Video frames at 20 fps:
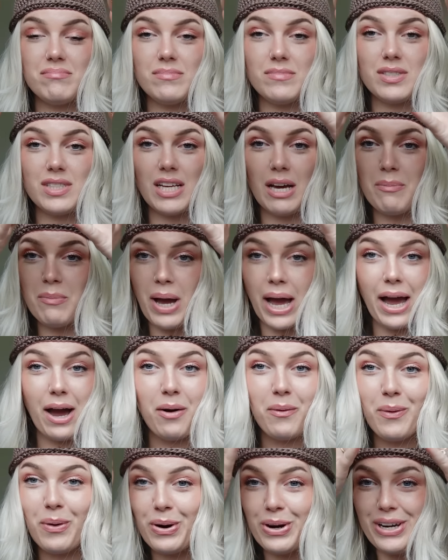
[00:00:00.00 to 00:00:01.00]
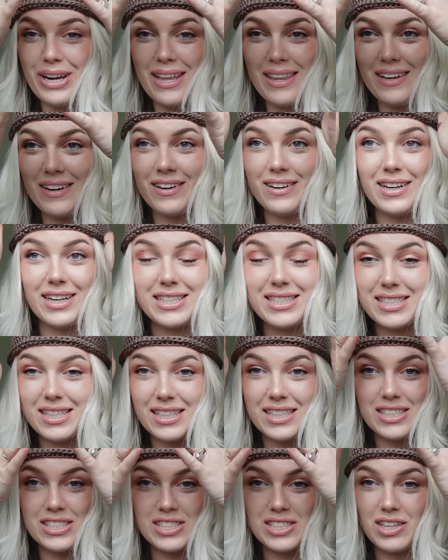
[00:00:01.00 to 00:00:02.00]
somehow or another it's
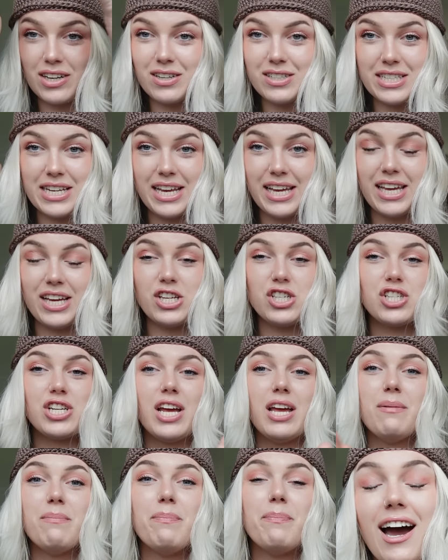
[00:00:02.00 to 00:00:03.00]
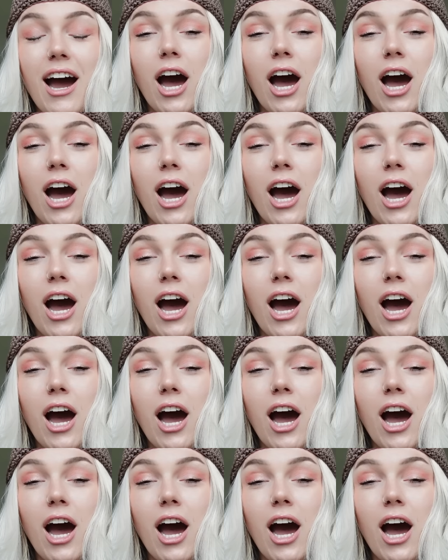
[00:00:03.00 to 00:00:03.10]
gonna start taking shape.